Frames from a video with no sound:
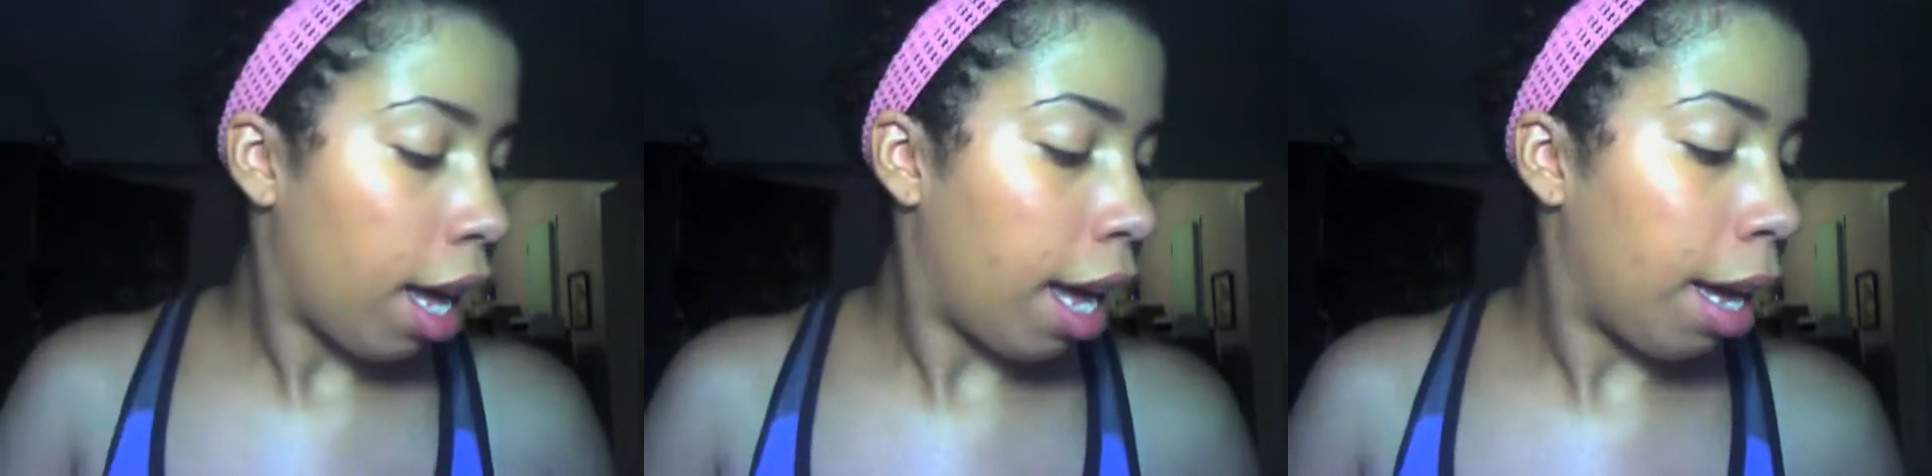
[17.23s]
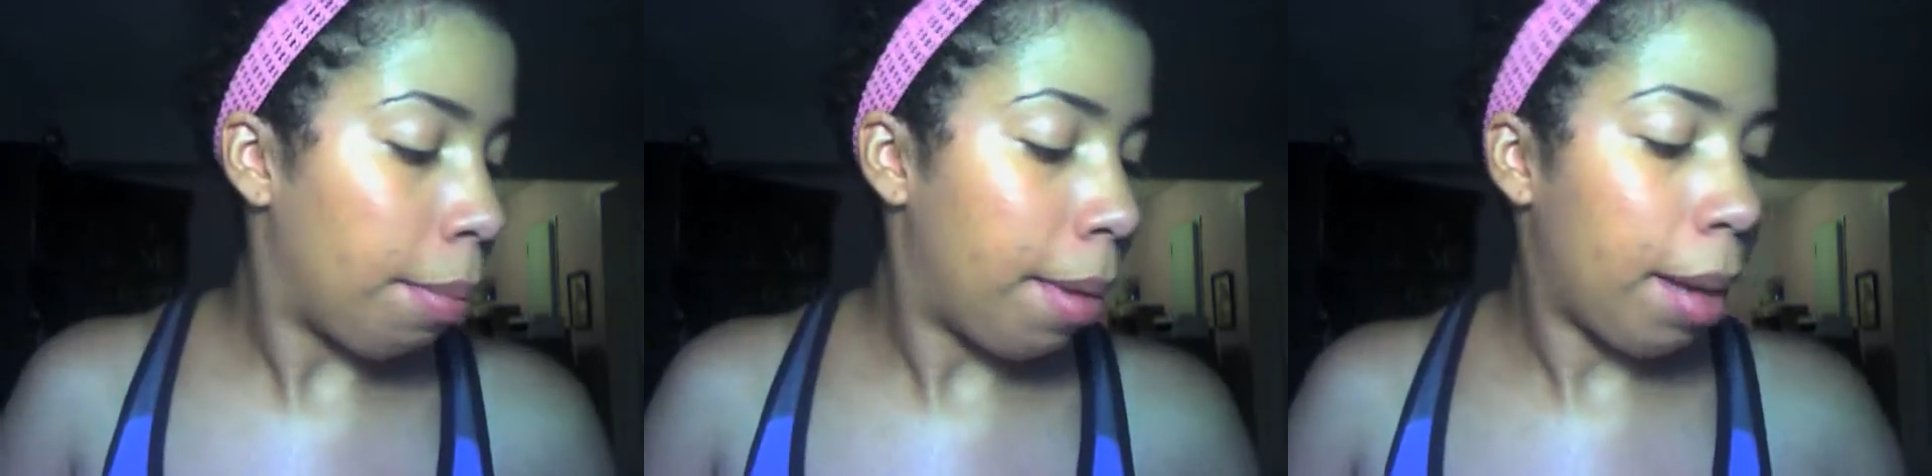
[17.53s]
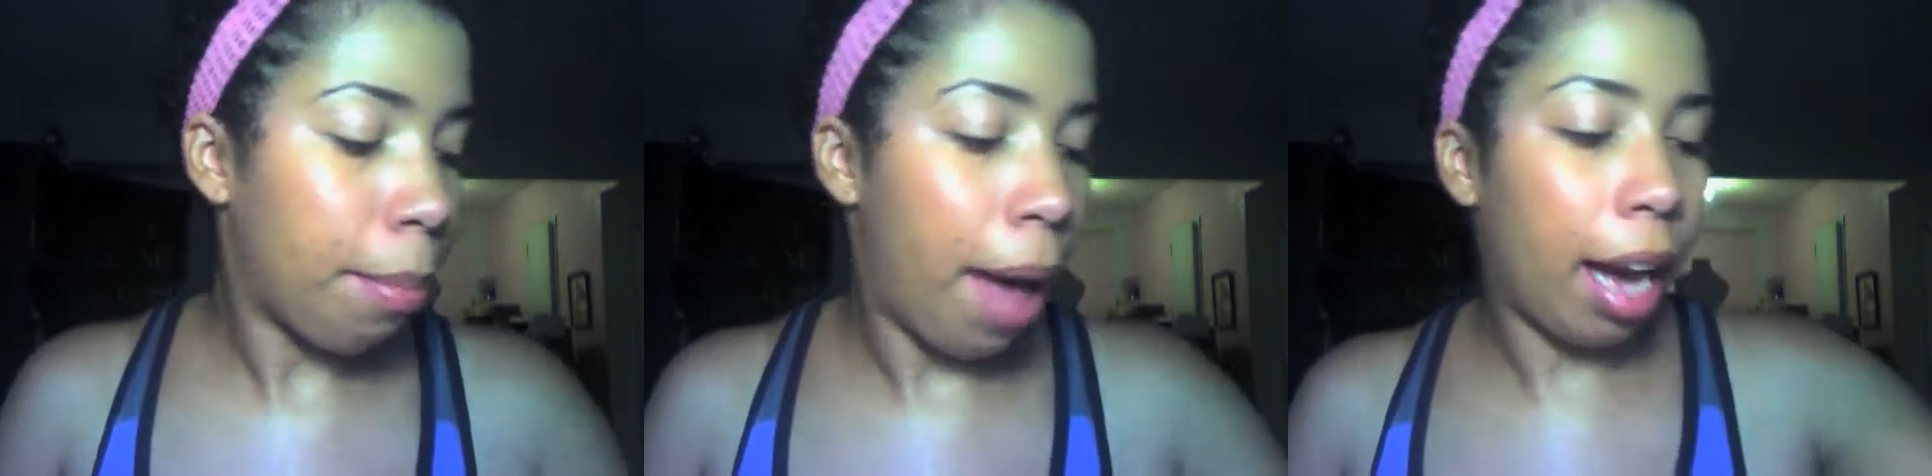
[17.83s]
a
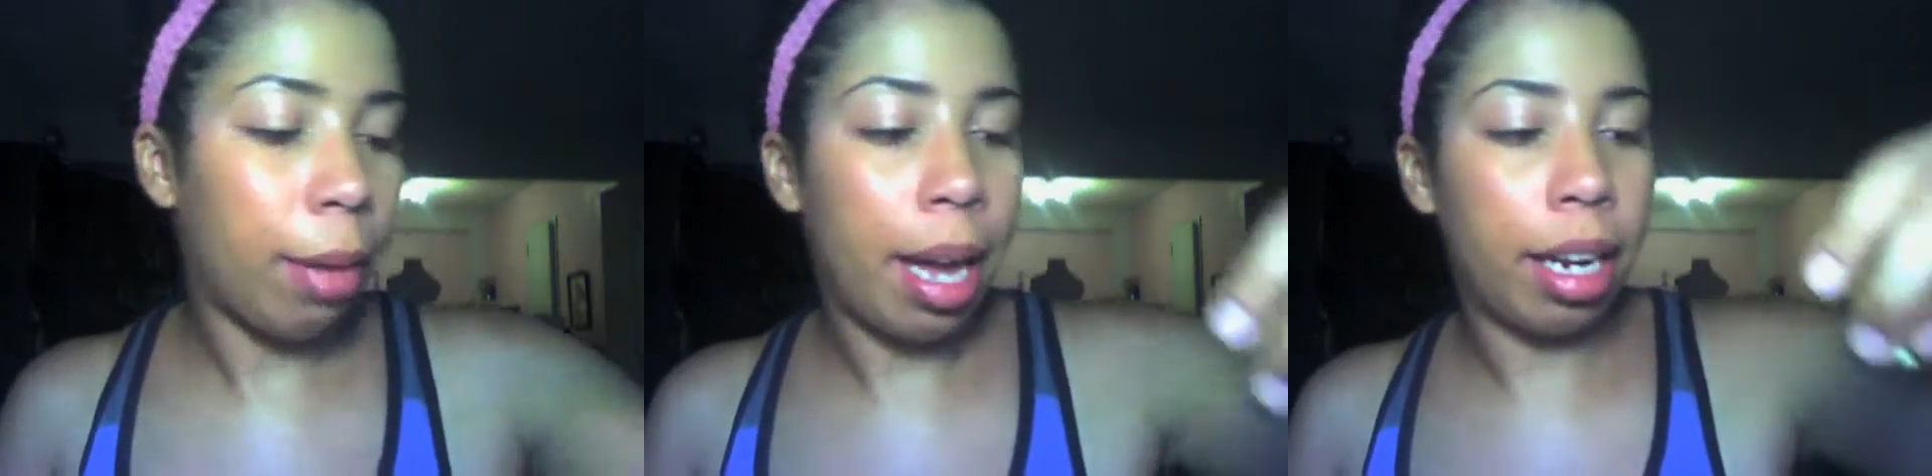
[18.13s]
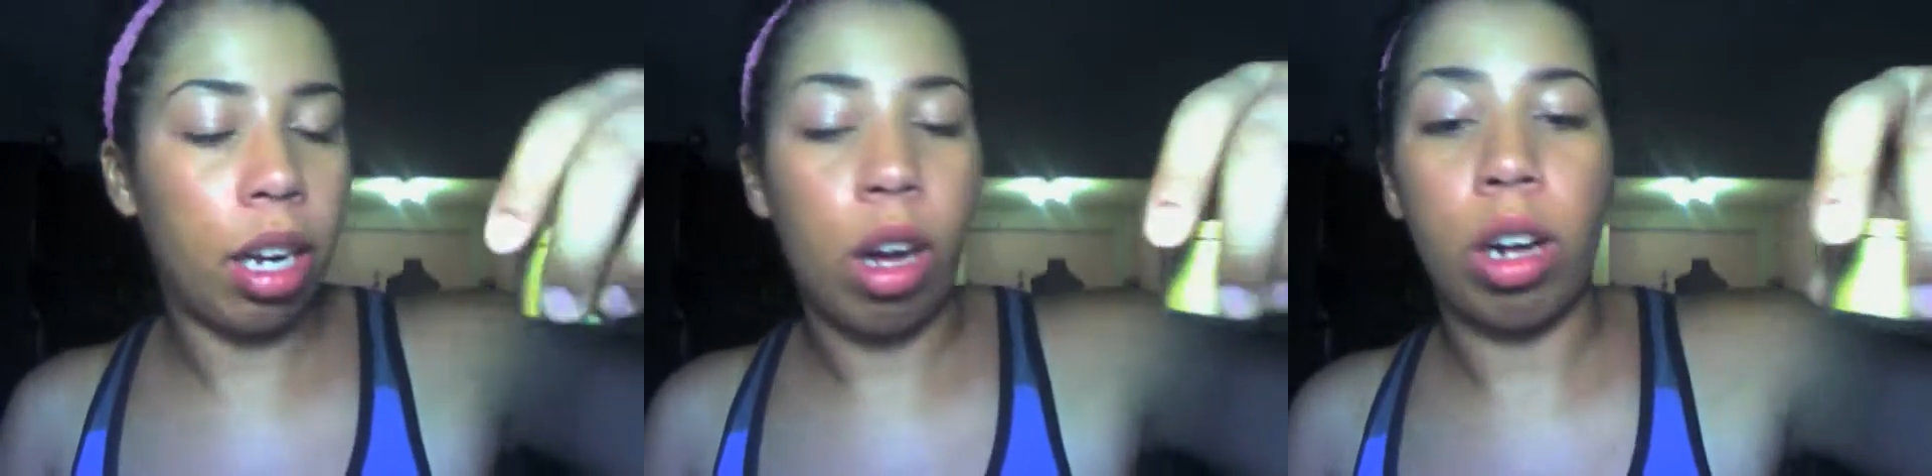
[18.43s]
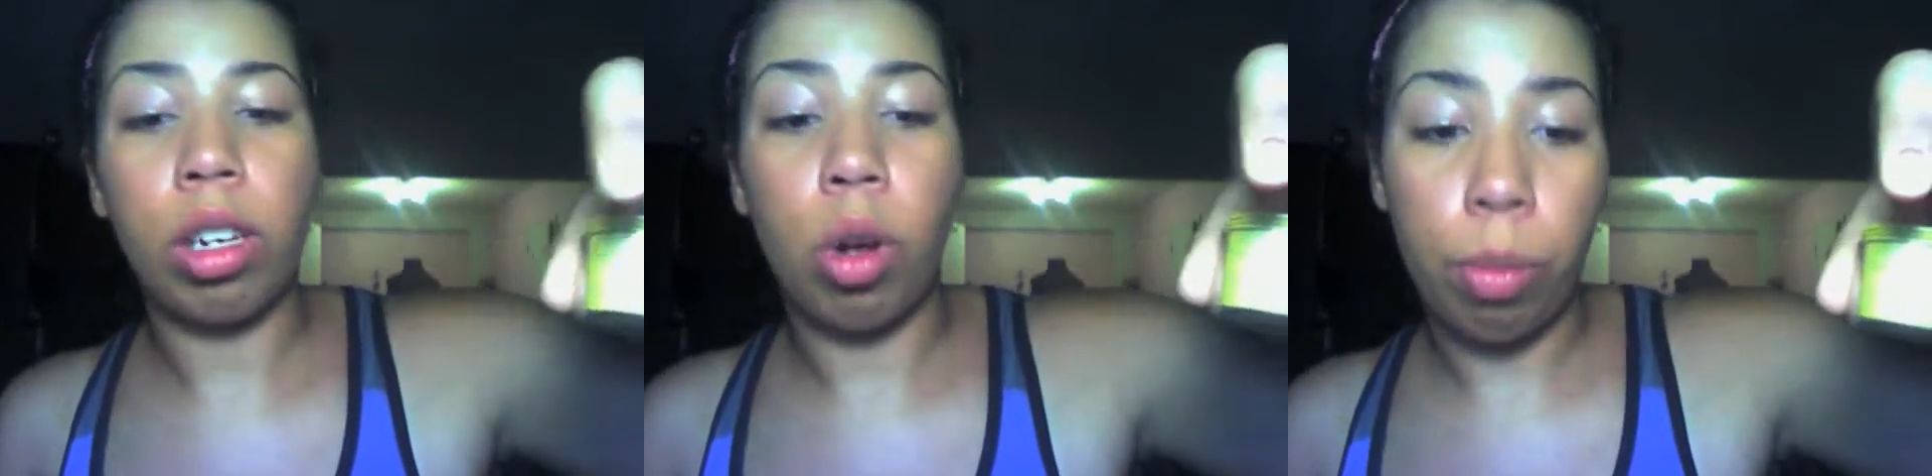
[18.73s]
MAC pigment
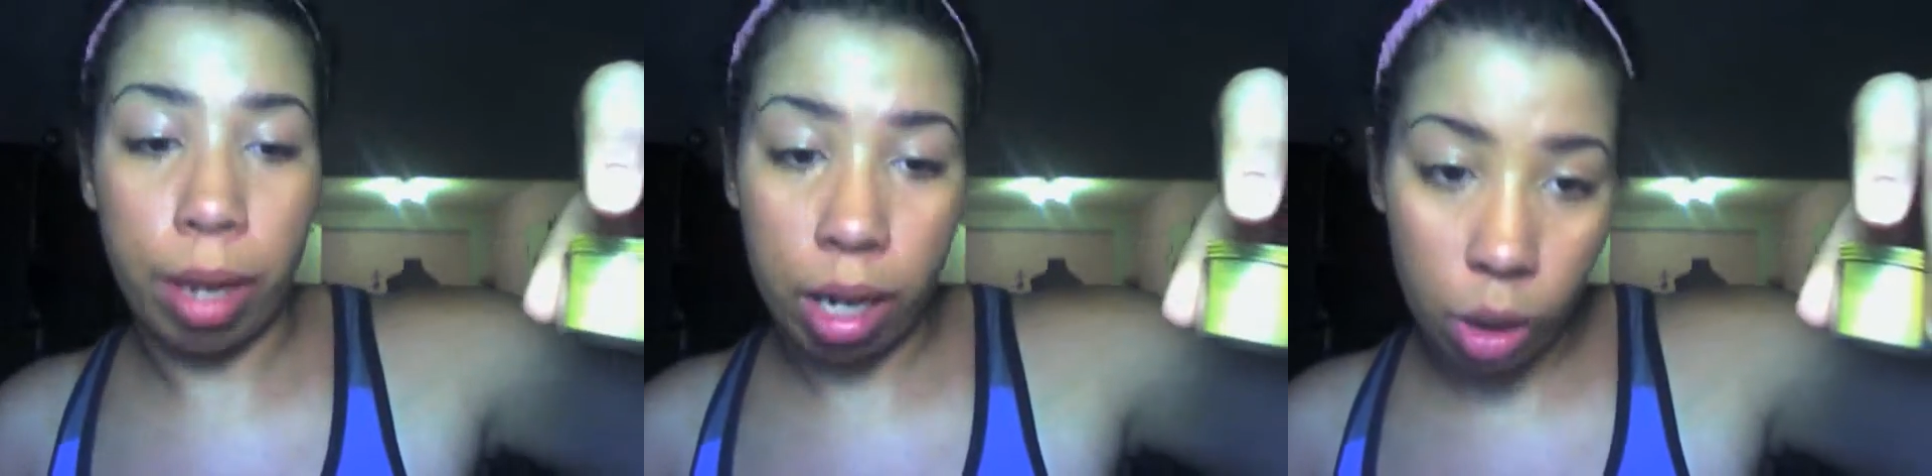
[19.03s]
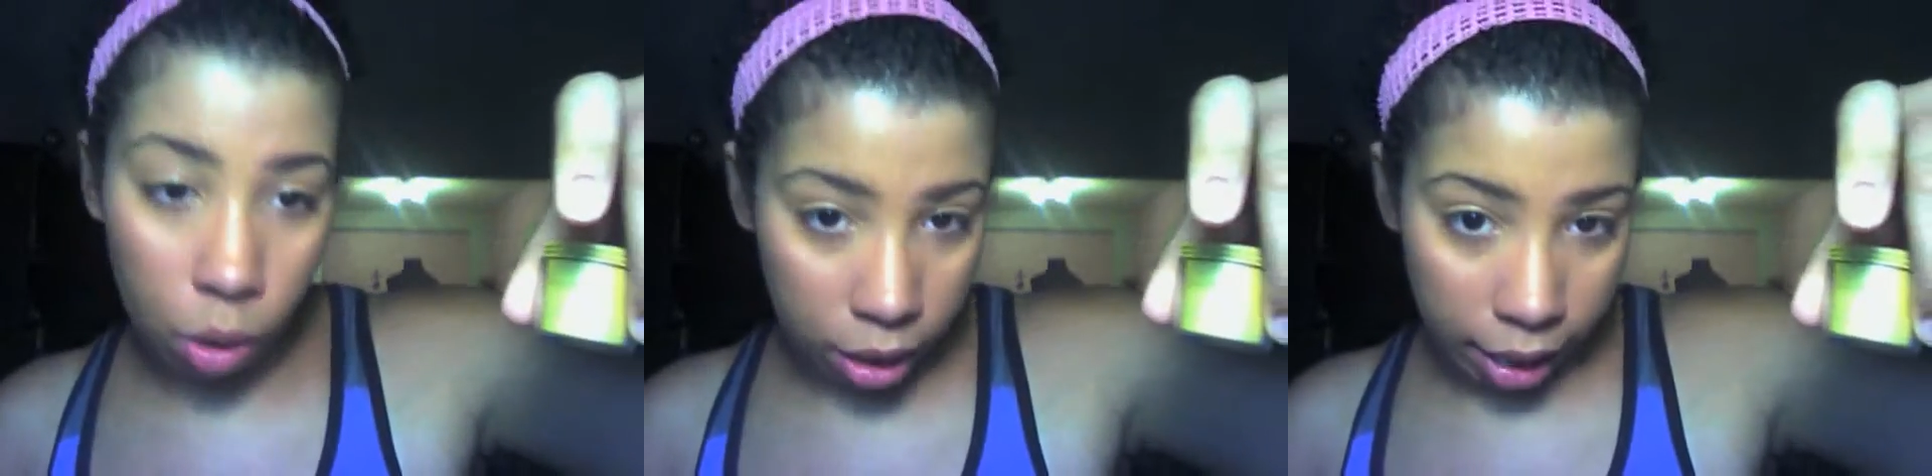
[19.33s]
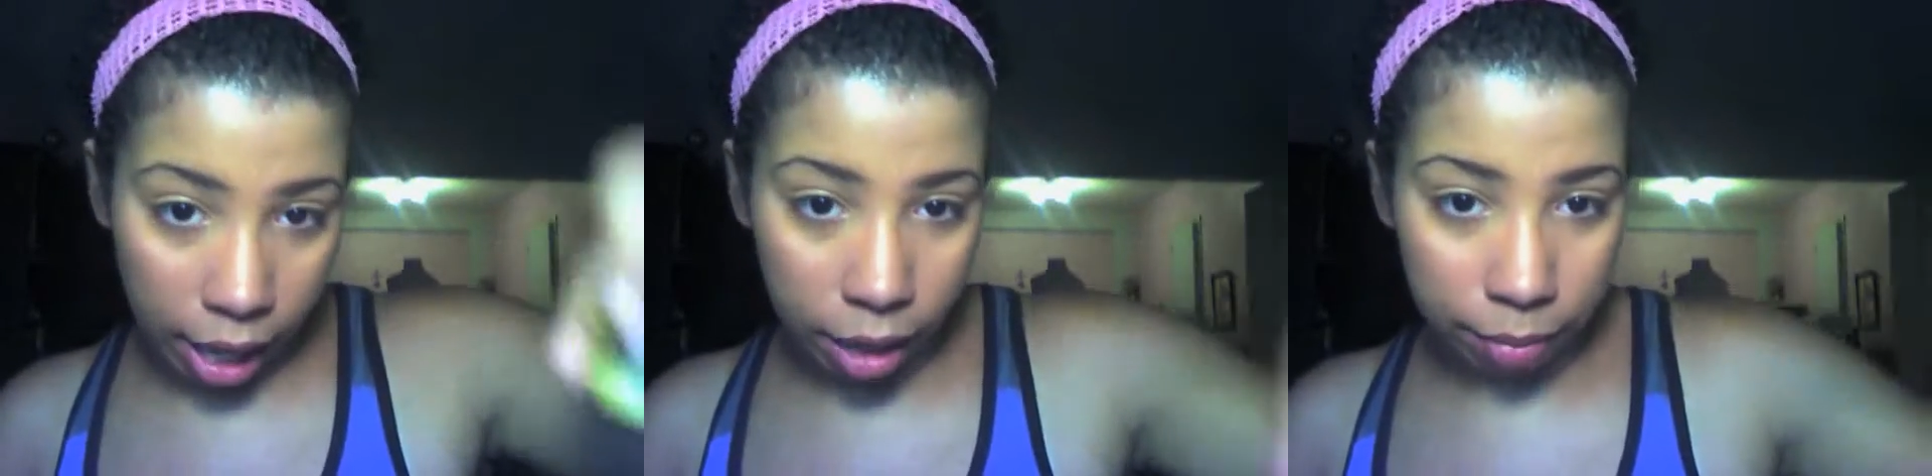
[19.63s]
called Golden
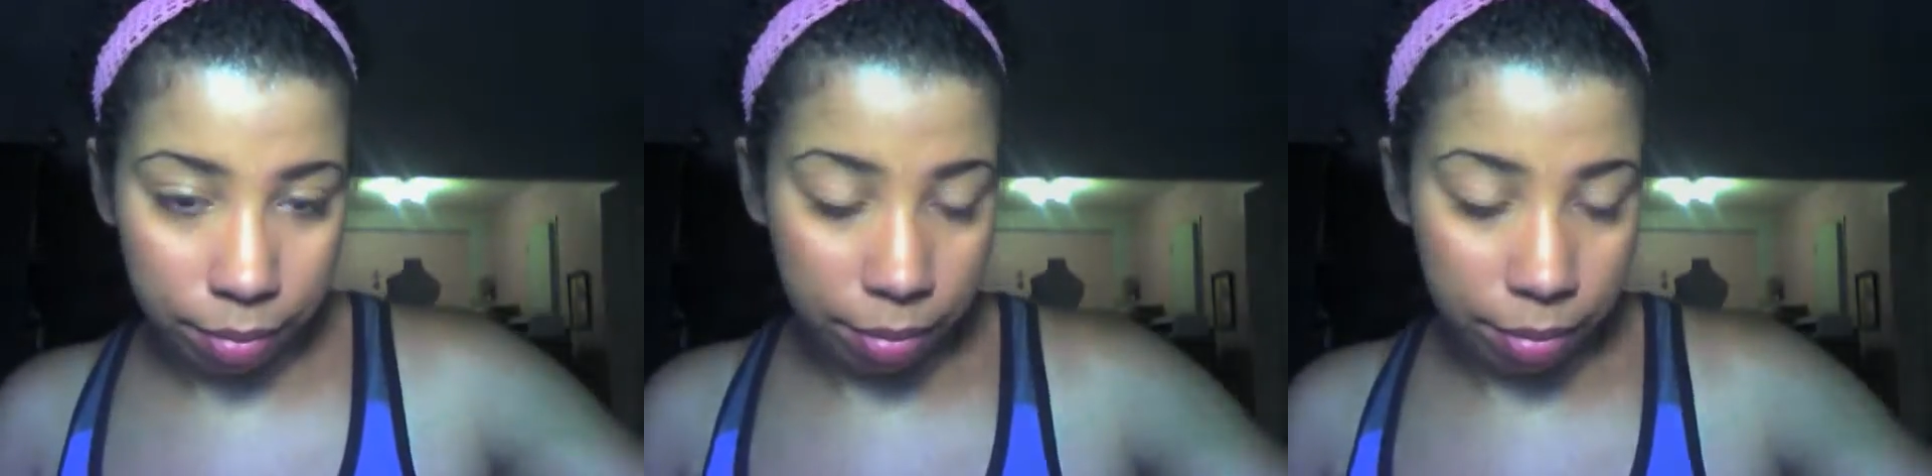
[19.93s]
Yellow.